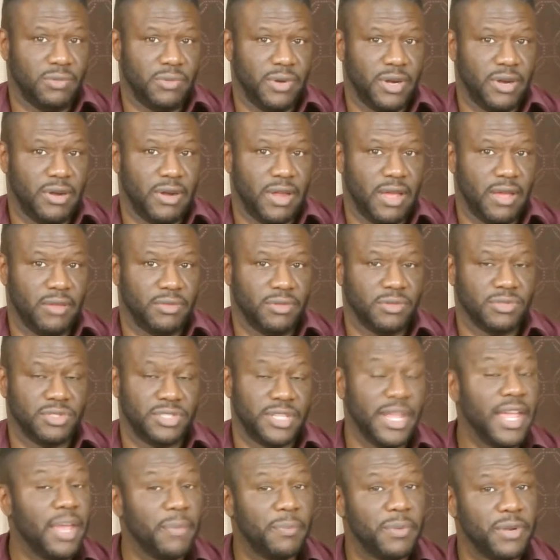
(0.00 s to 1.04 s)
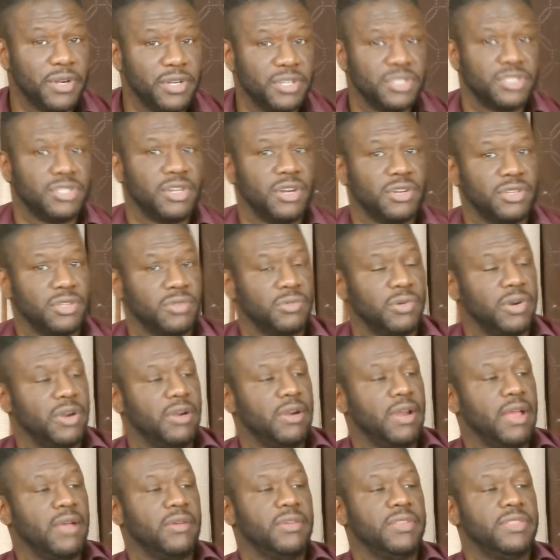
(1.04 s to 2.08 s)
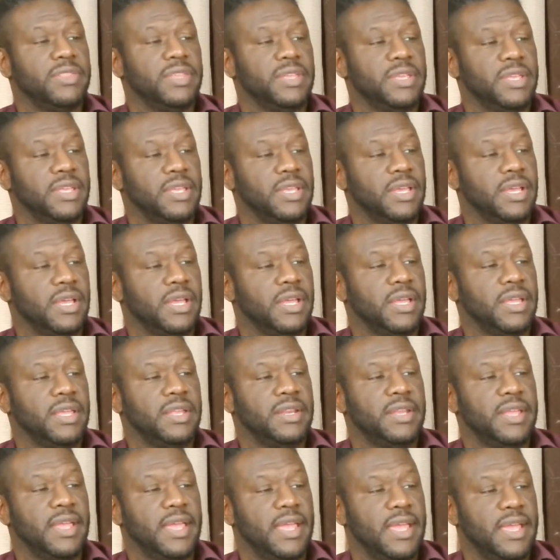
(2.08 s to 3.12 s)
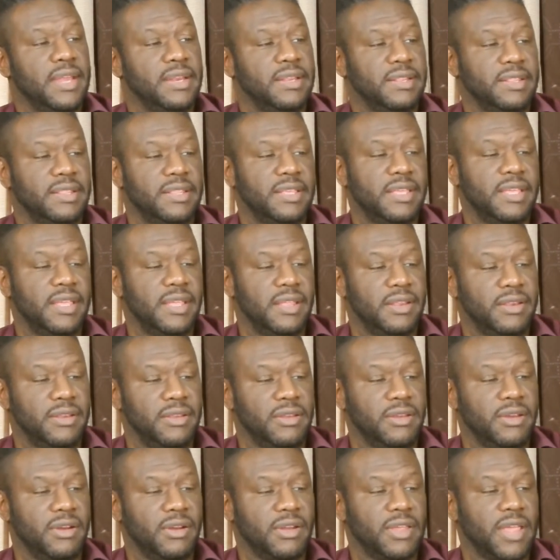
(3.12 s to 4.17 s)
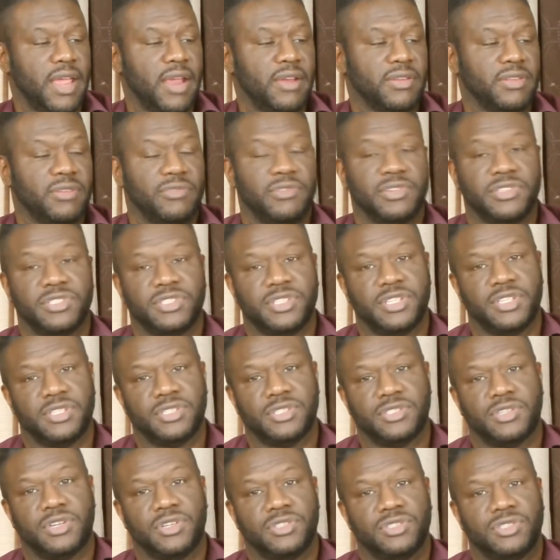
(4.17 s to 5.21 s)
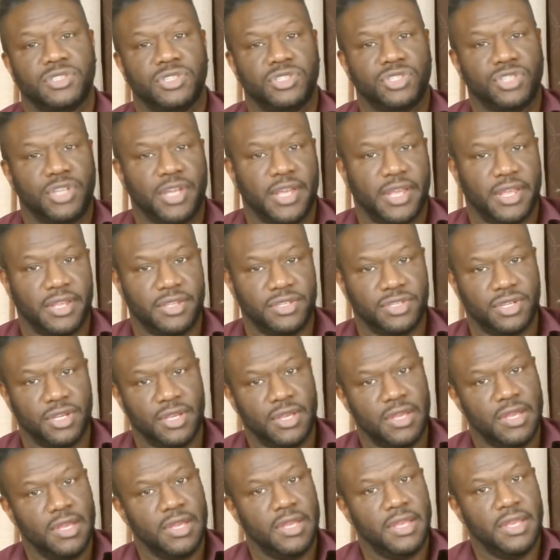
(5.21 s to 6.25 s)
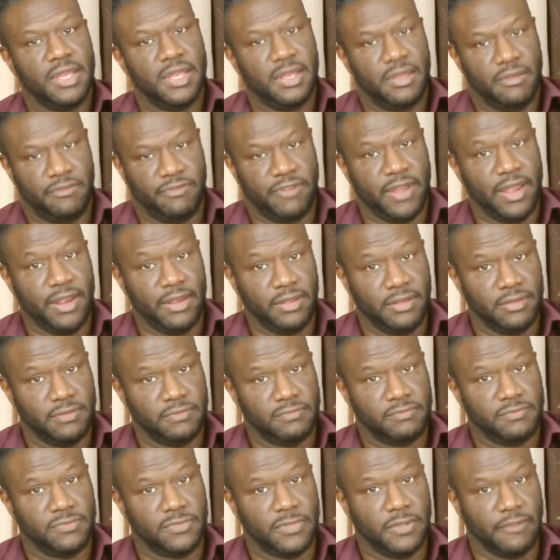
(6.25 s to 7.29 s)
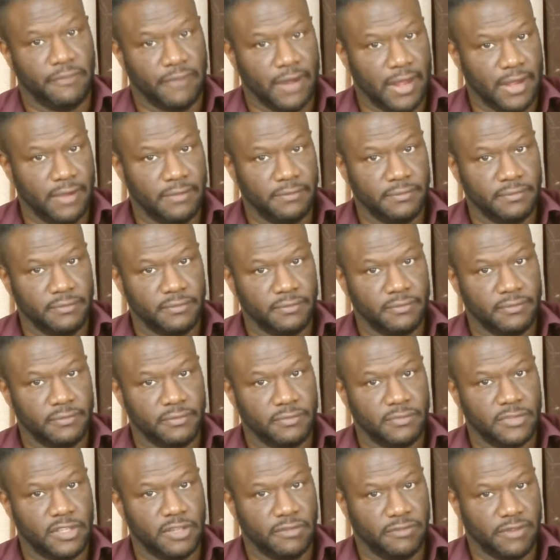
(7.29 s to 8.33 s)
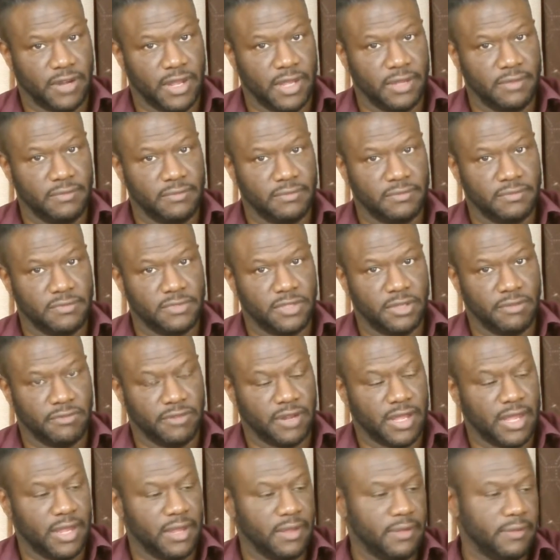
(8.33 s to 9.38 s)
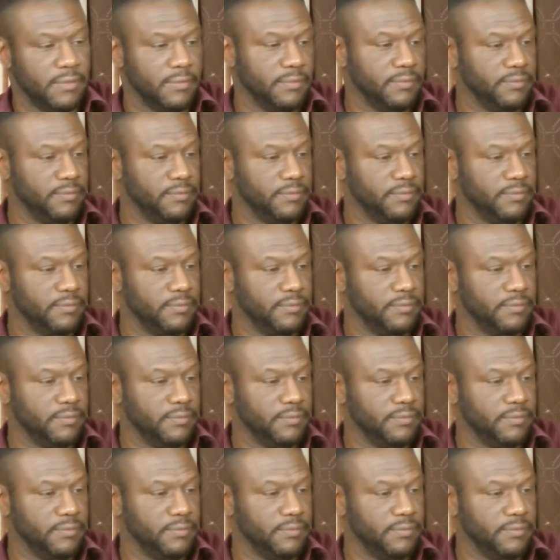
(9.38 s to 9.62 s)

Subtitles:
to wear out, those dampeners start to wear out in the head, and then your characteristics starts to change. Flight to flight to flight to flight.